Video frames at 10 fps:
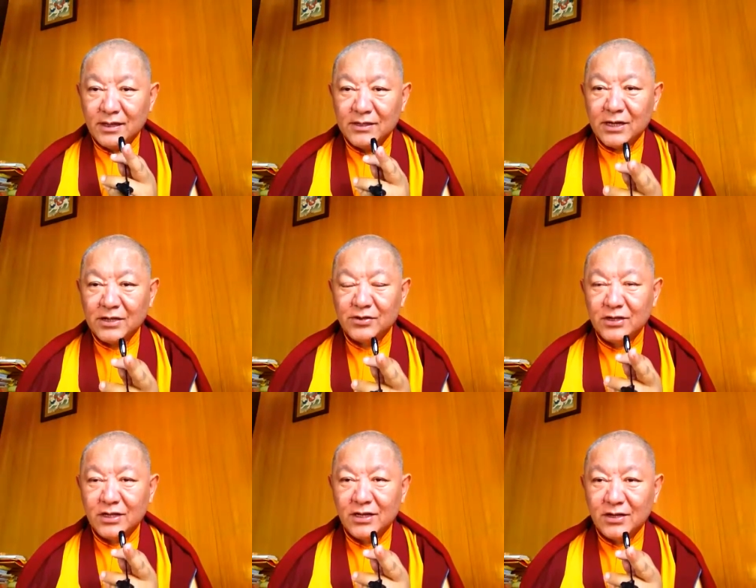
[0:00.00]

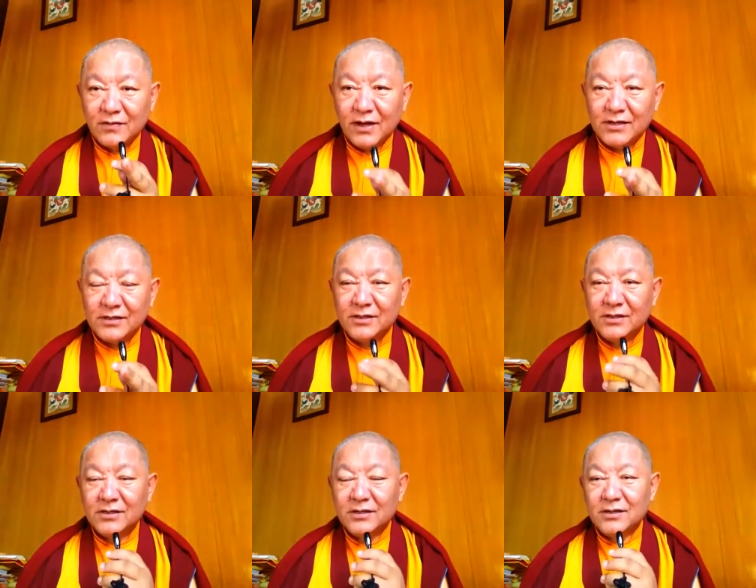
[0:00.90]
intentionally
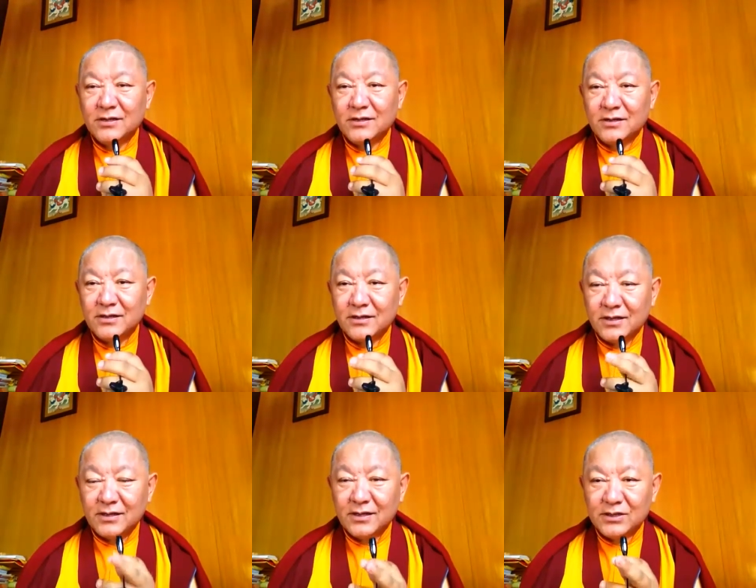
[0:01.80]
created
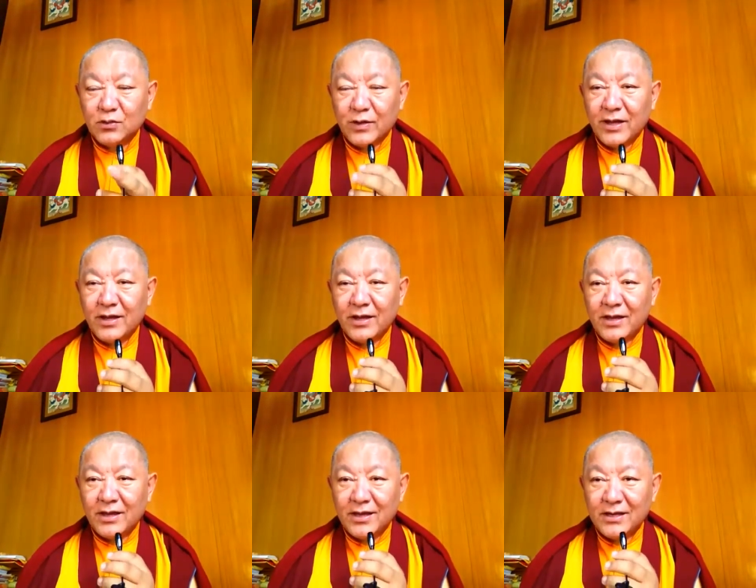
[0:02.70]
in this way,
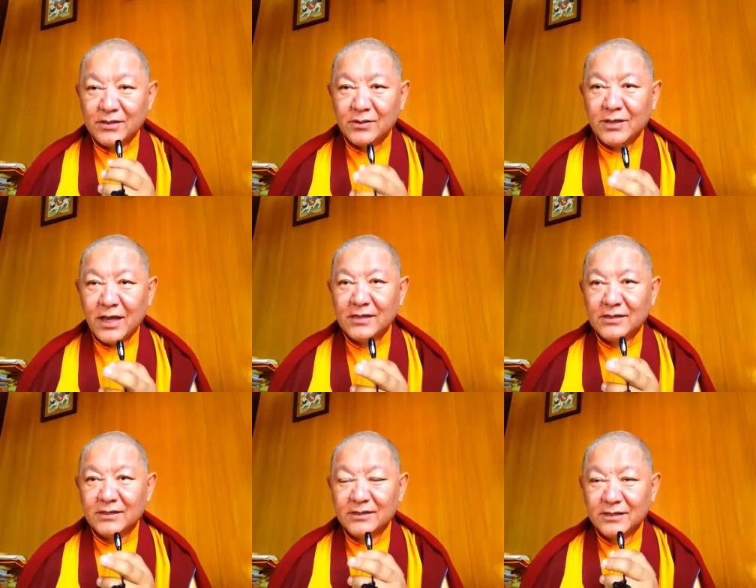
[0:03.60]
so that